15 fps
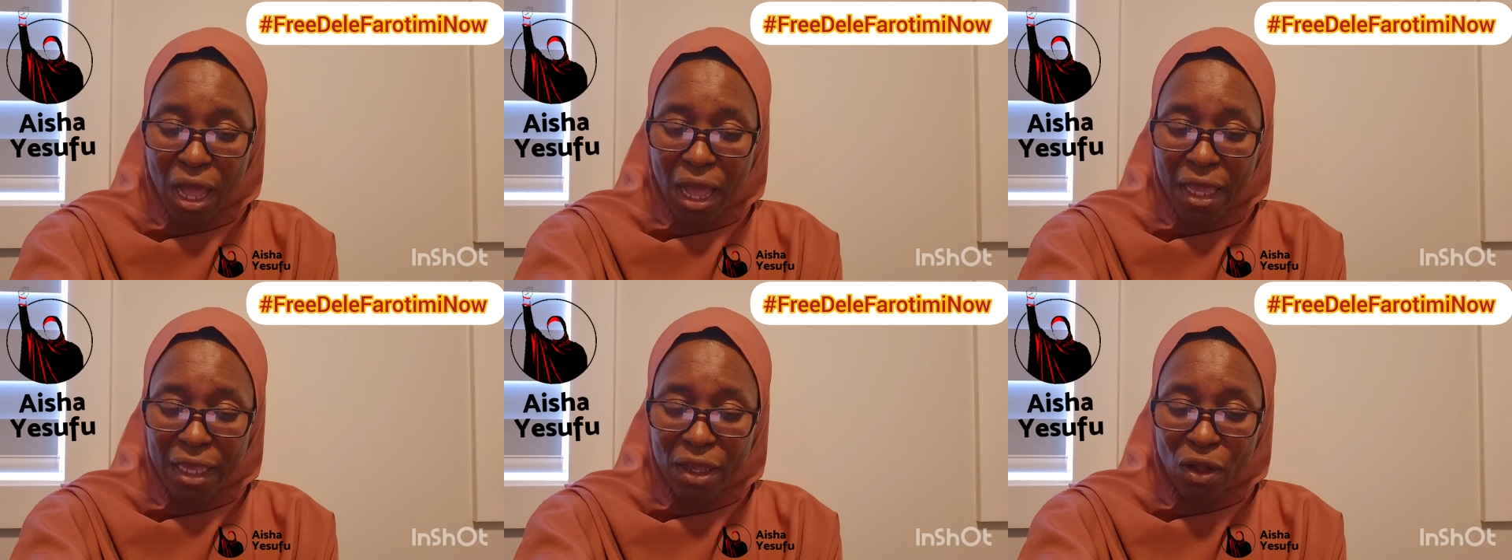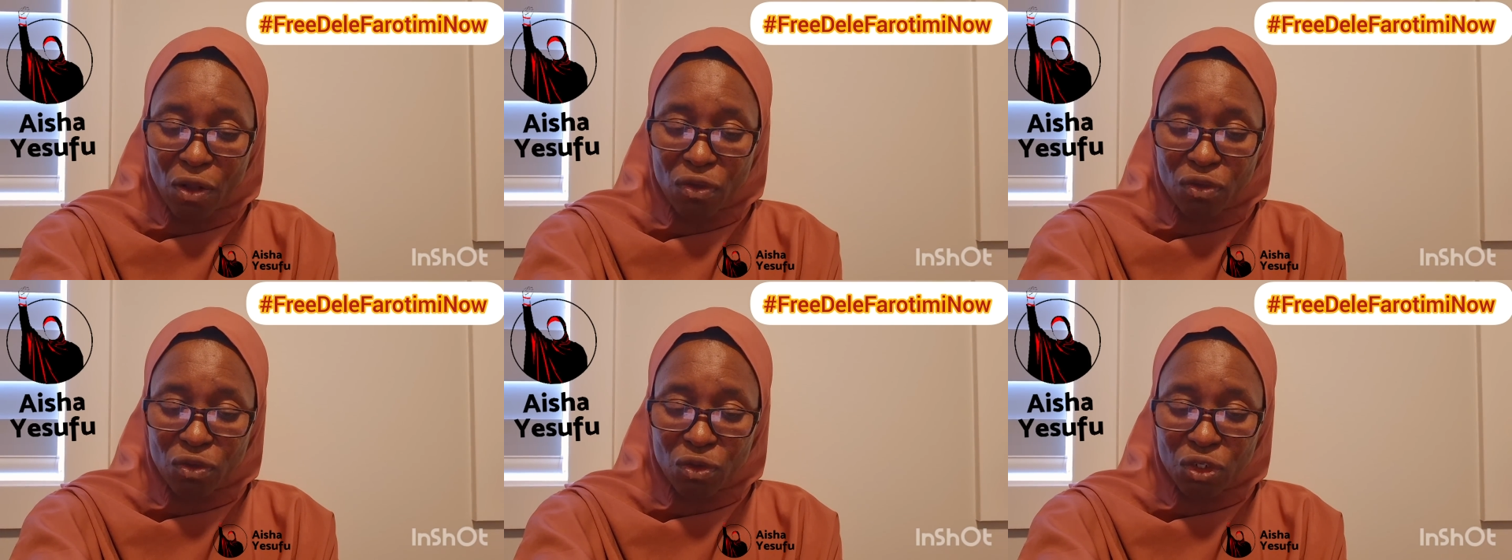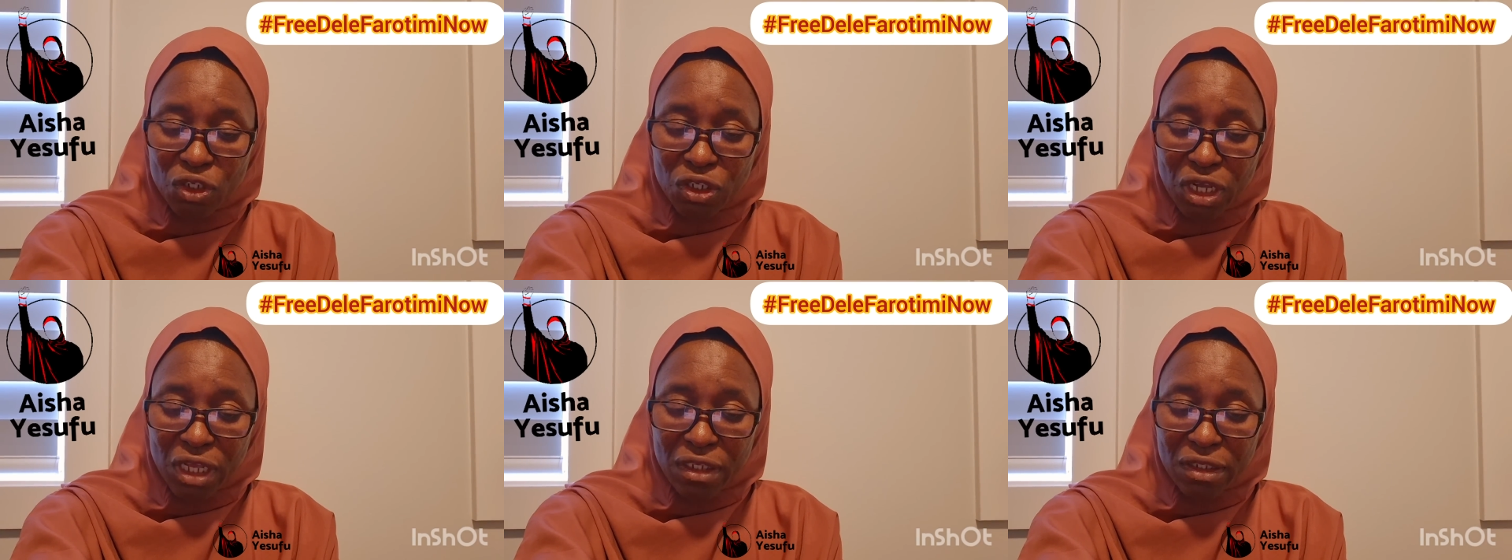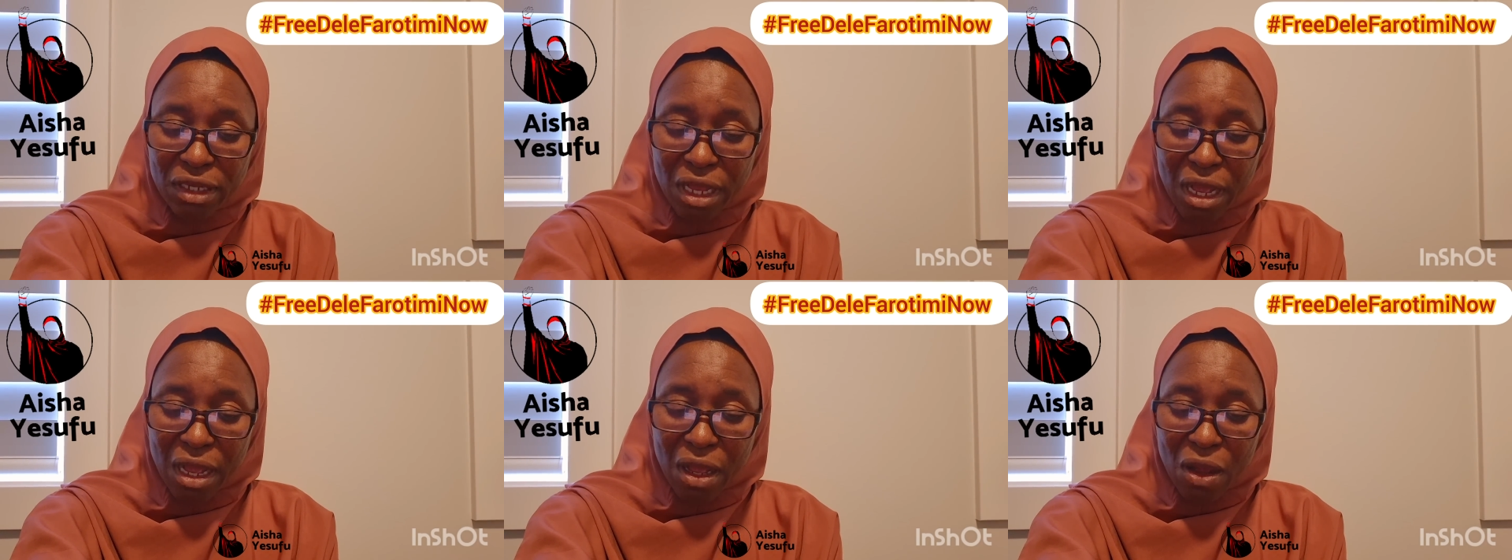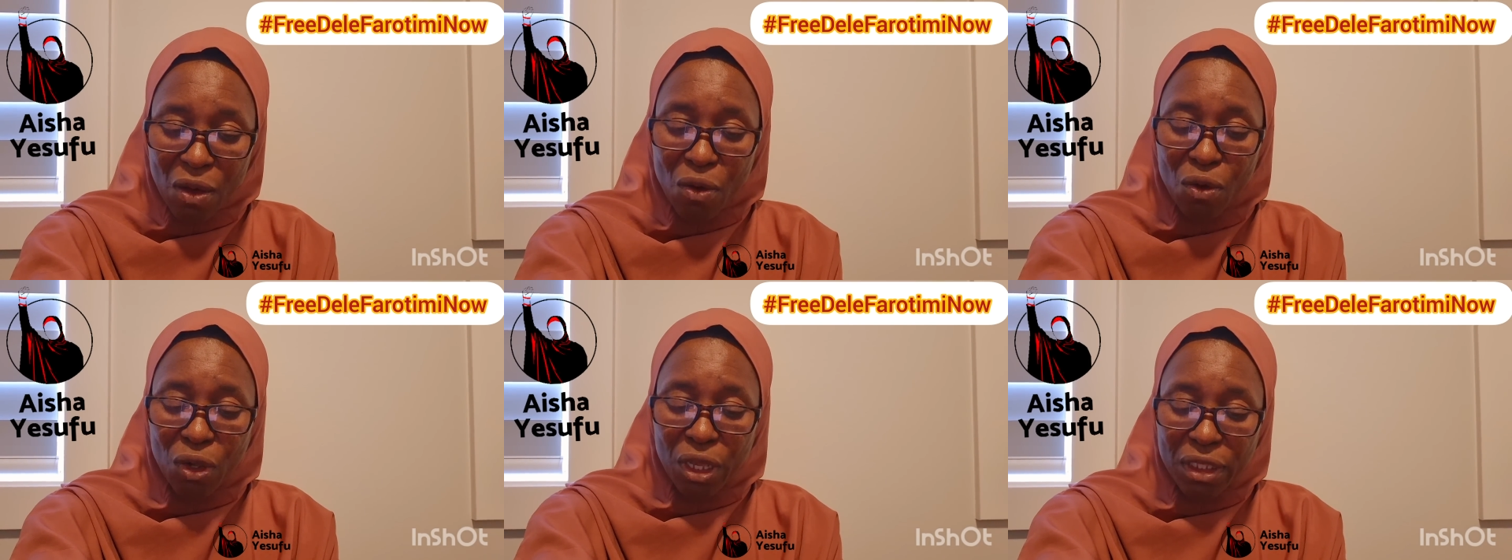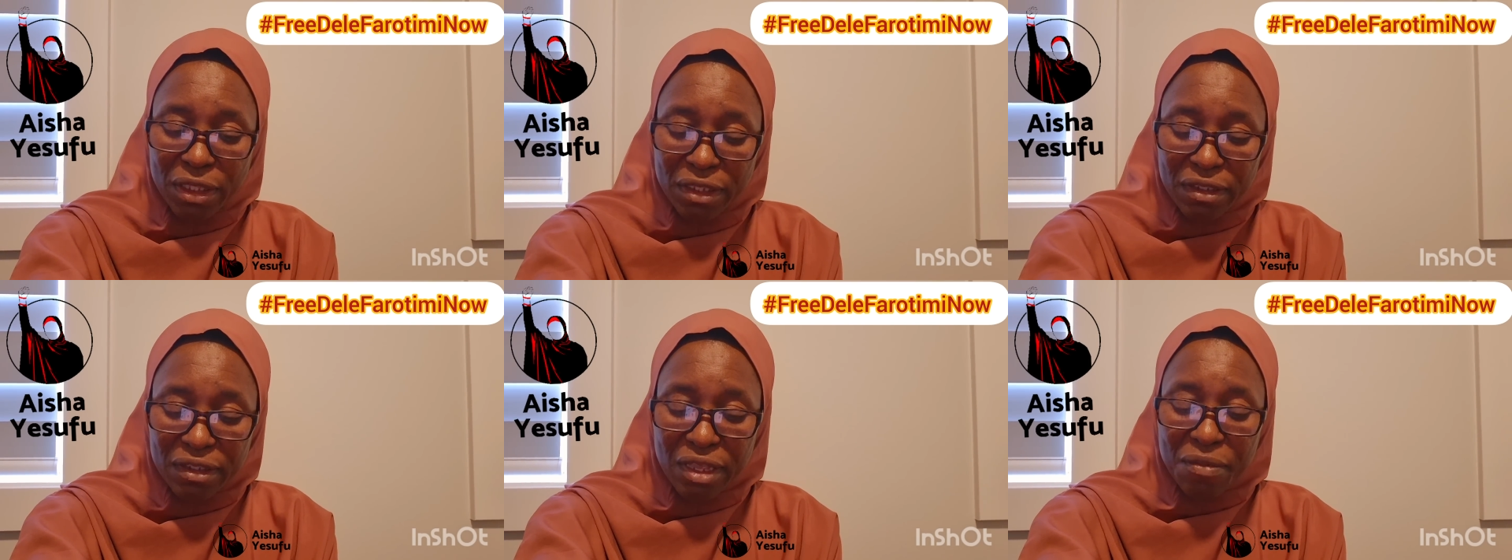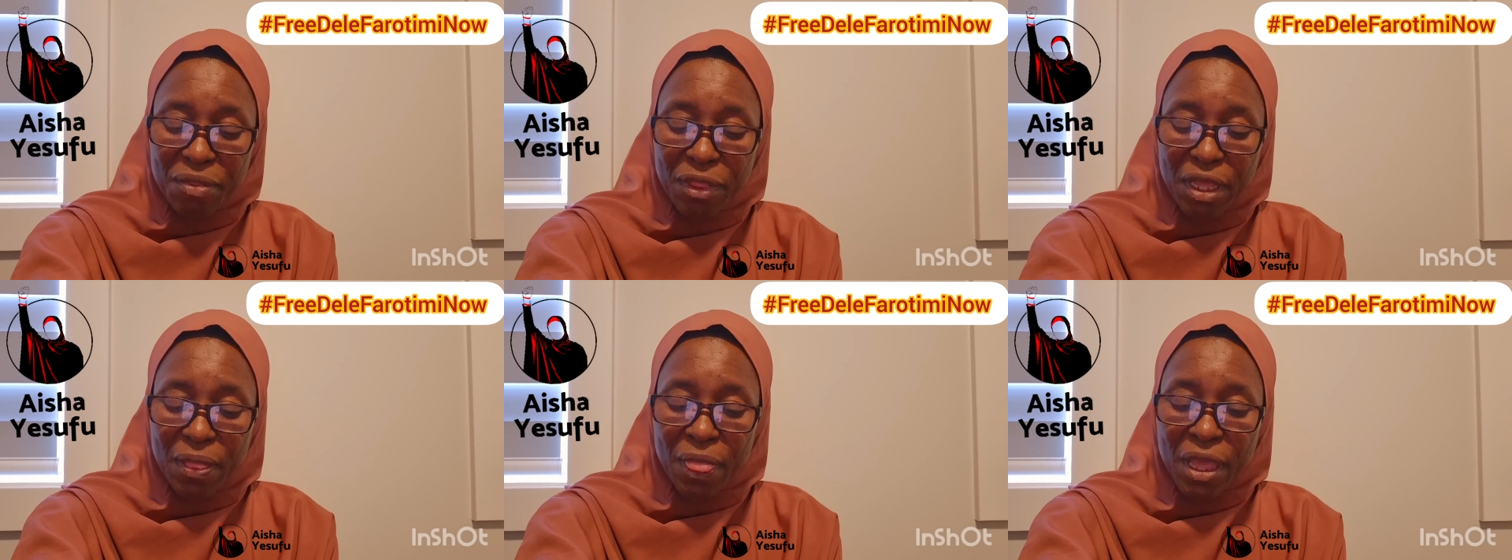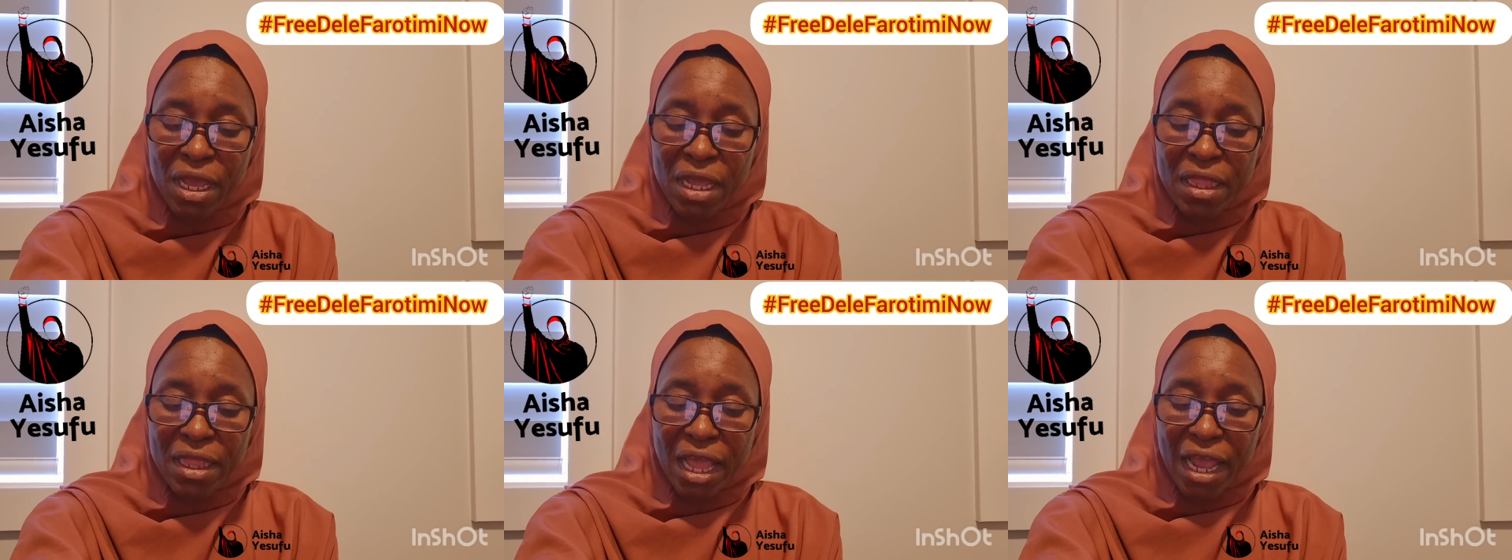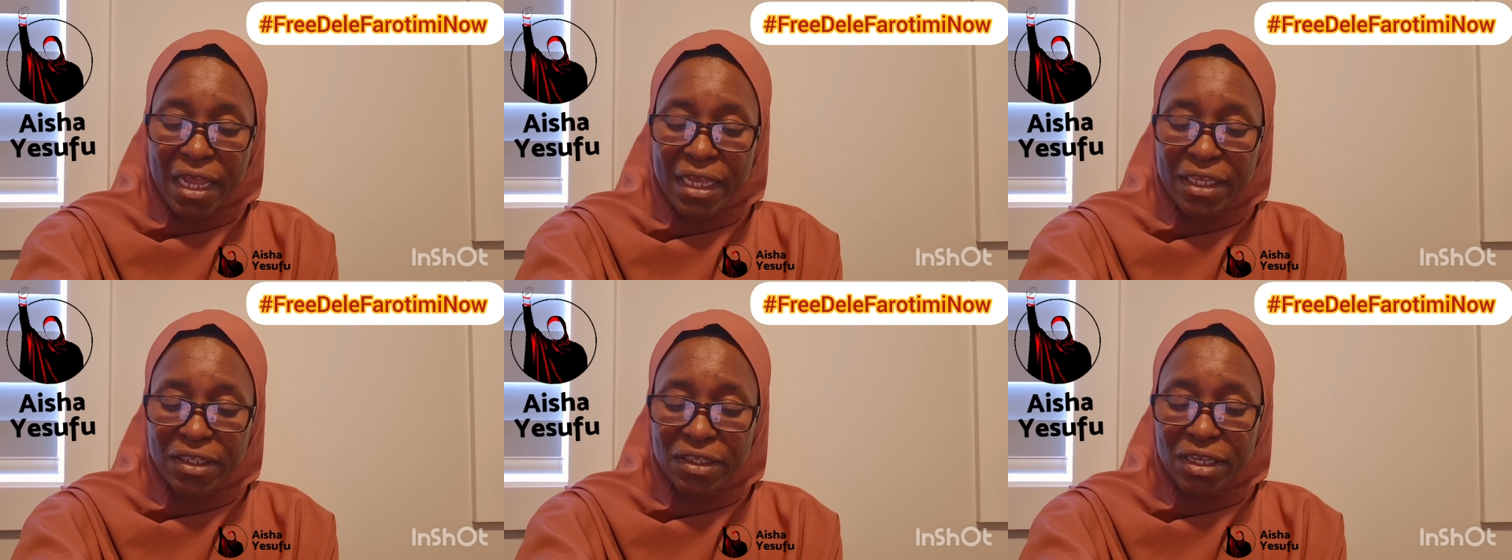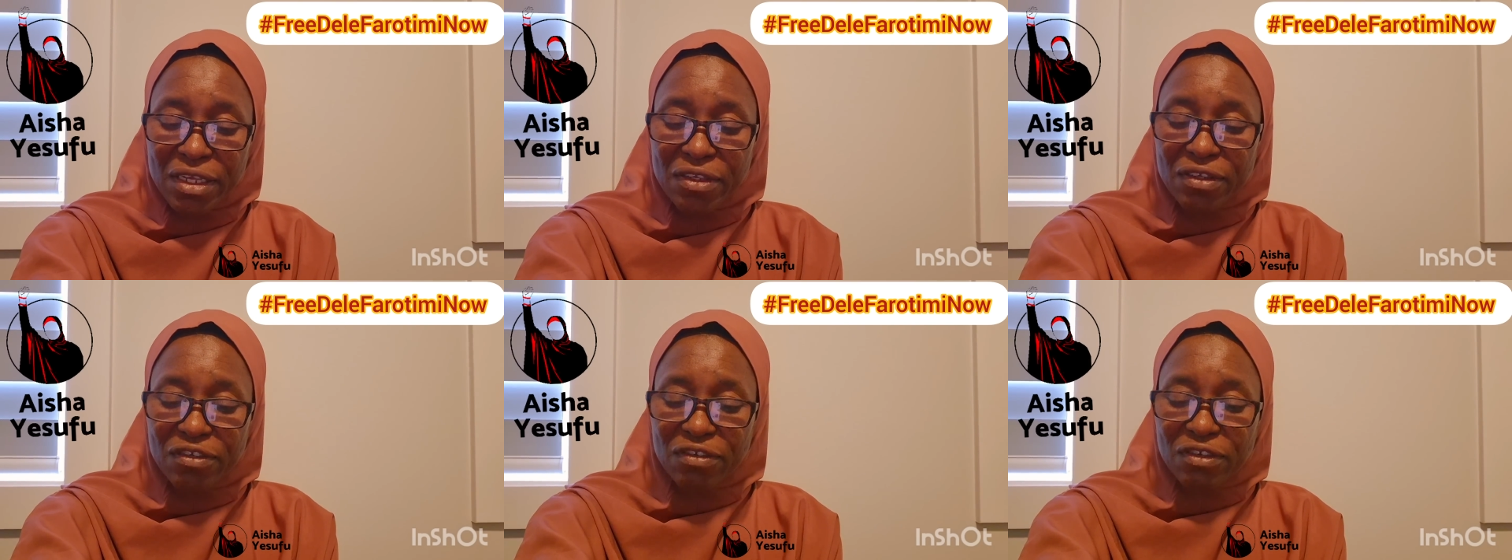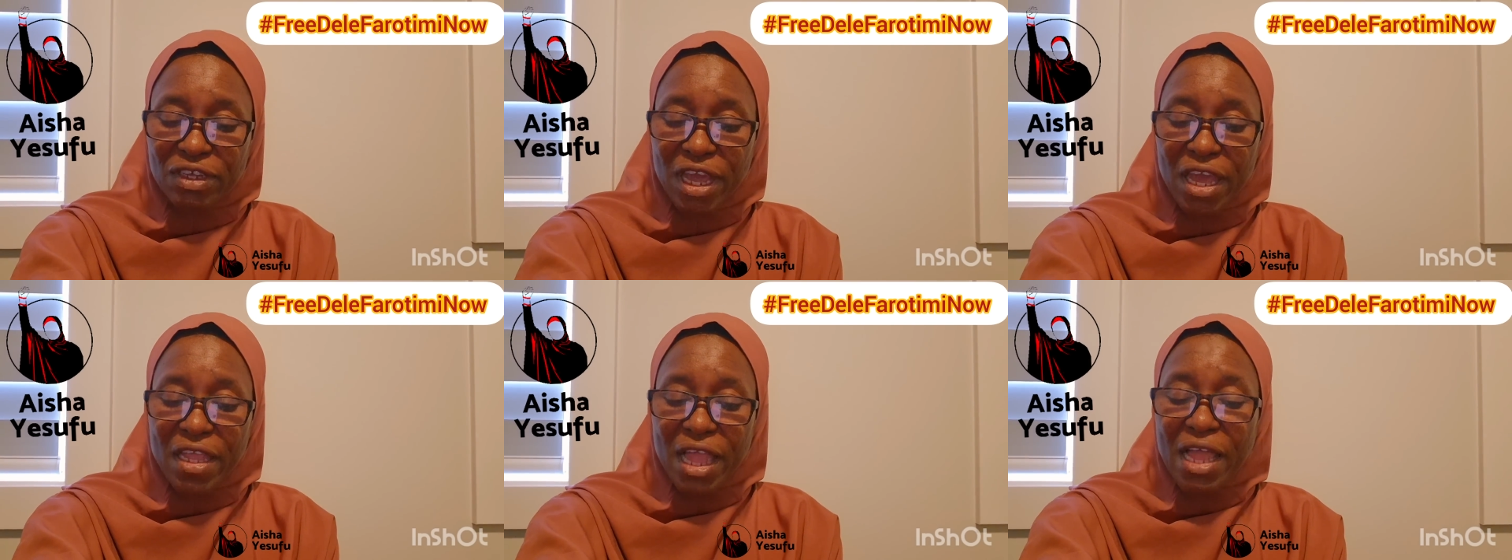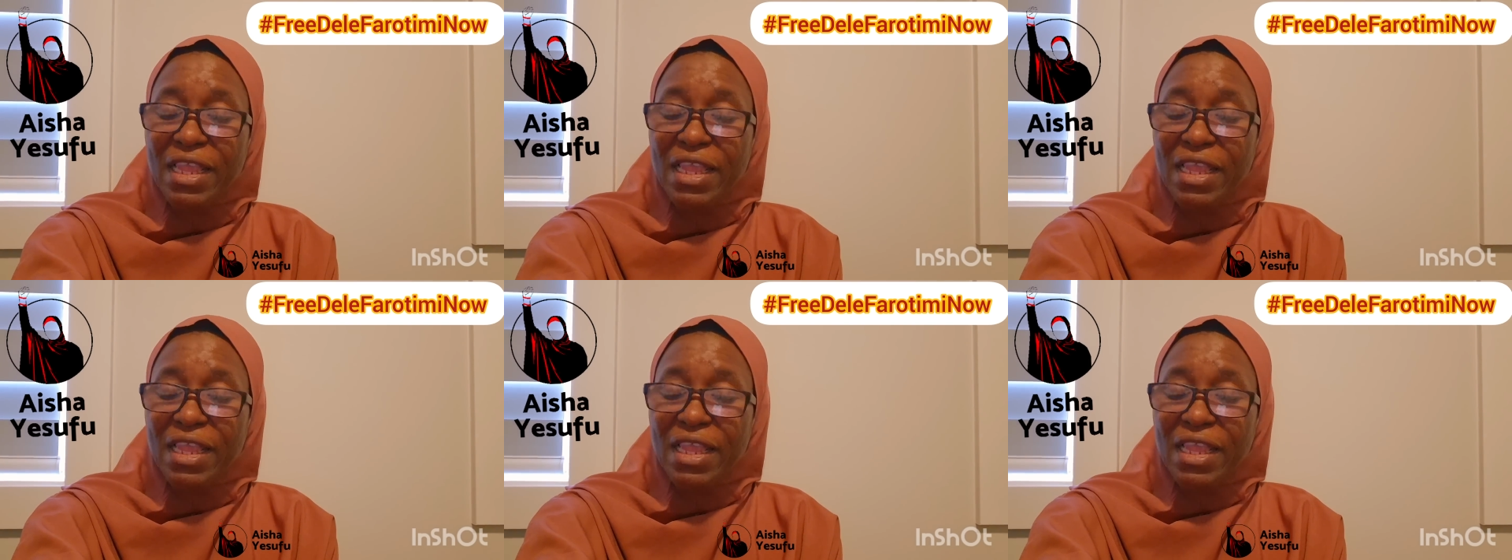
he also shares the same thing that he's saying.